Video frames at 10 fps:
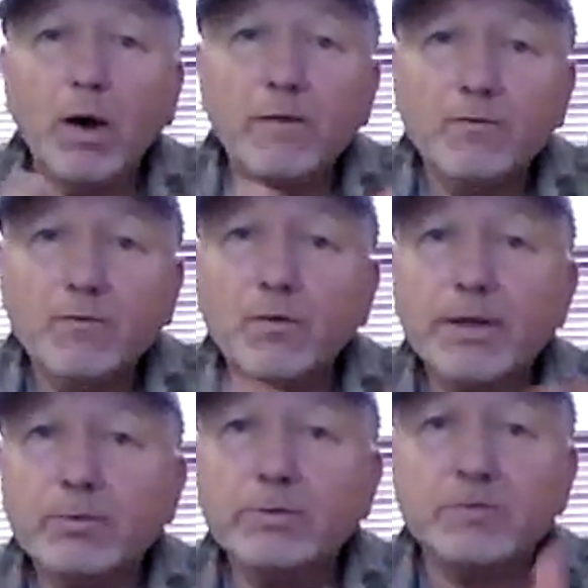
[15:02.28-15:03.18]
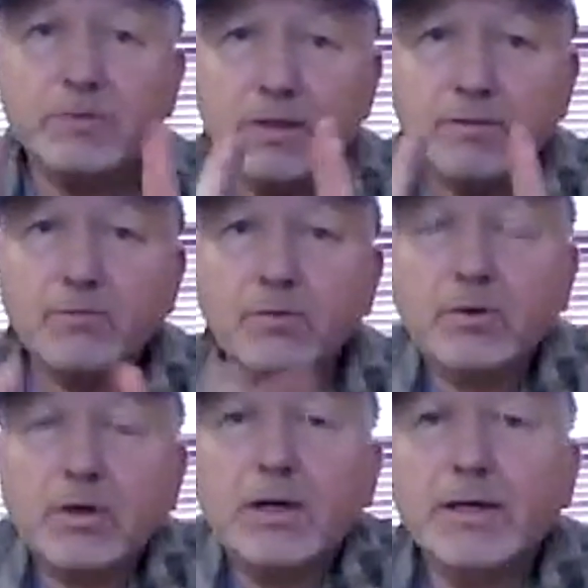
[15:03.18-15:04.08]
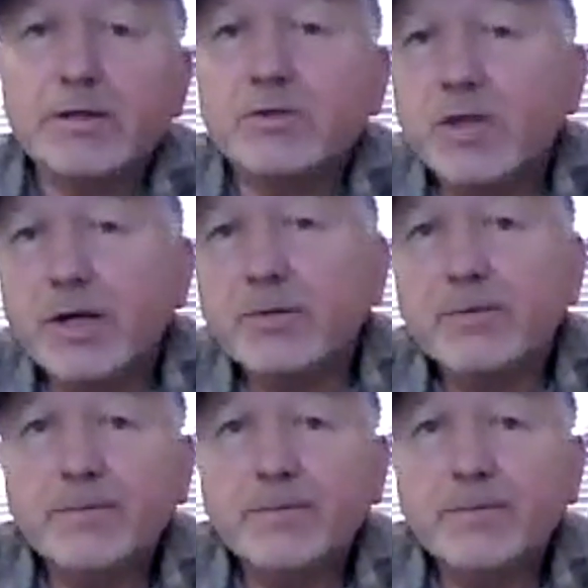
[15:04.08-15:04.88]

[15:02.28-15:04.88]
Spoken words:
one frequency for a cleaner channel.